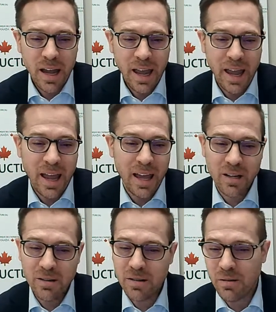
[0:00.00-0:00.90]

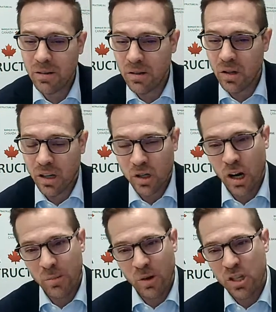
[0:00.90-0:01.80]
And you can
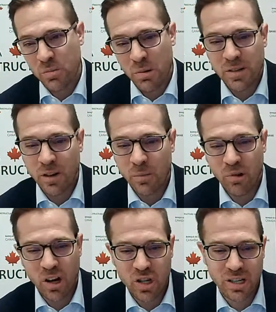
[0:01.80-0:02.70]
talk about specific
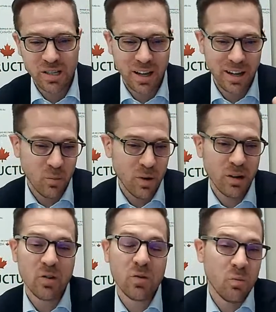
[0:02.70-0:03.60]
projects like where
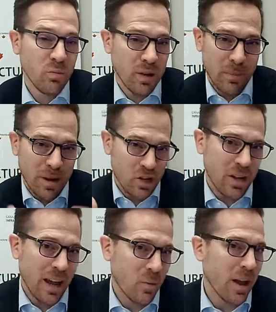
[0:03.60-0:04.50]
you, I mentioned
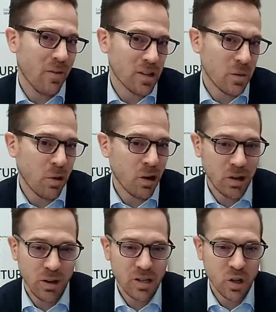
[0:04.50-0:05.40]
Enwave as a
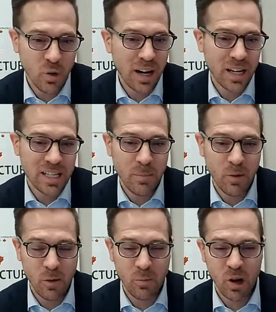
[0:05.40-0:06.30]
partner. It's a great
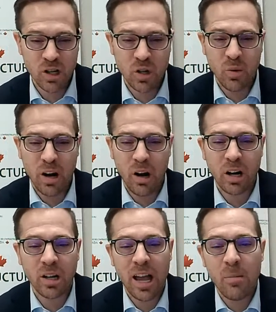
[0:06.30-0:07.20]
example of a project where our
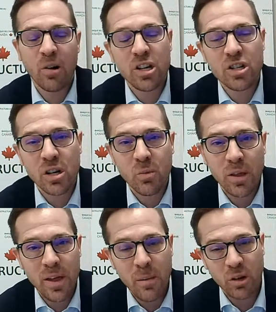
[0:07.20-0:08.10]
collaboration
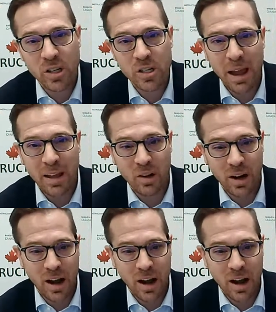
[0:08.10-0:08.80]
with them will expand their